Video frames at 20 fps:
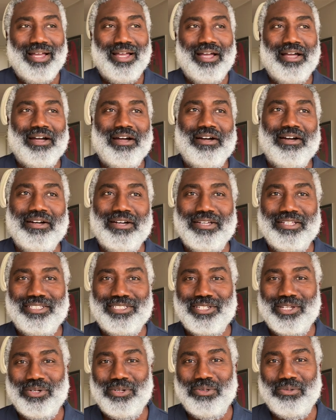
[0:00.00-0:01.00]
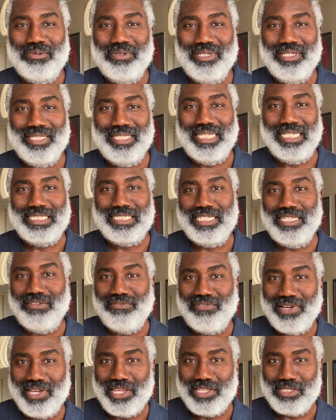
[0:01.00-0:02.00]
So let's see
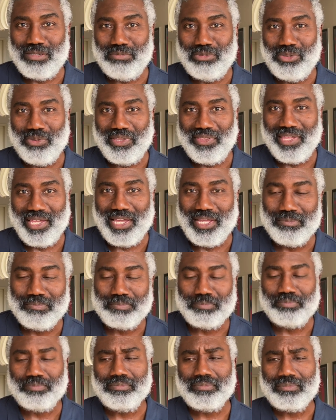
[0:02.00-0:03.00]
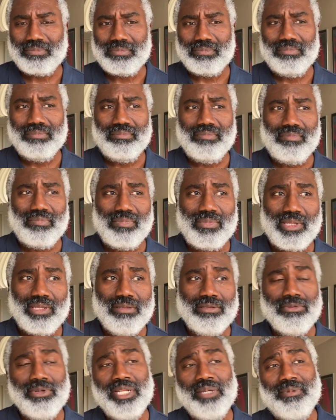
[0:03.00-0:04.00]
if I end up doing that.
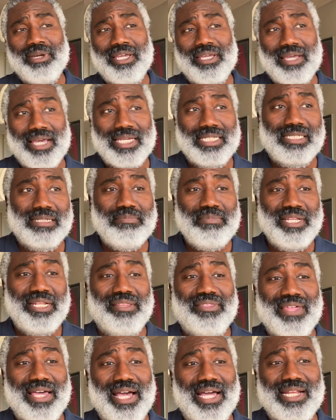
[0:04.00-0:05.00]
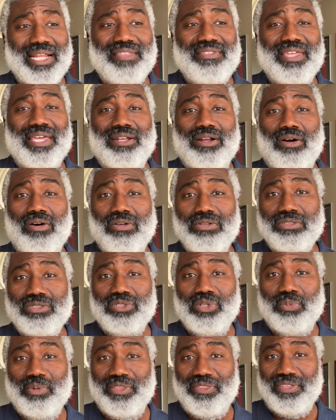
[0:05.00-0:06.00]
So anyway, I submitted that. And then
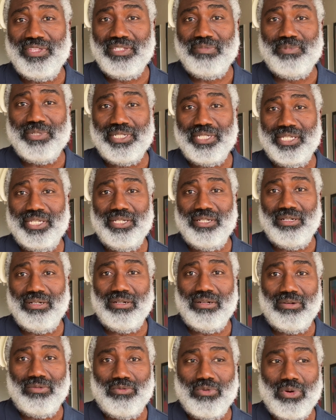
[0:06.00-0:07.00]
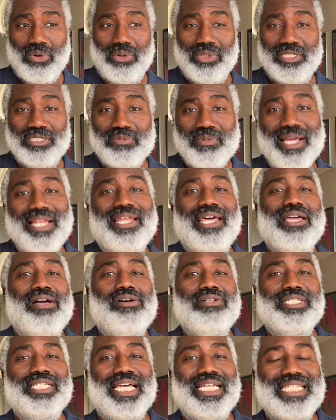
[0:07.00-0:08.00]
also with this particular role as well, I
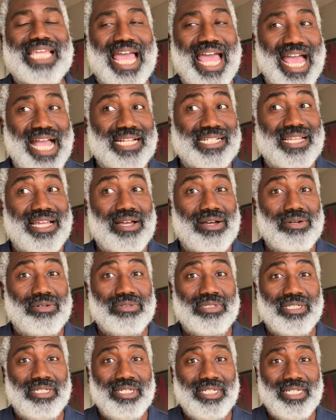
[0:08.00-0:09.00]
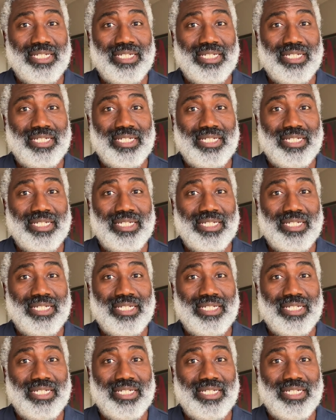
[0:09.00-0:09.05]
also had to act out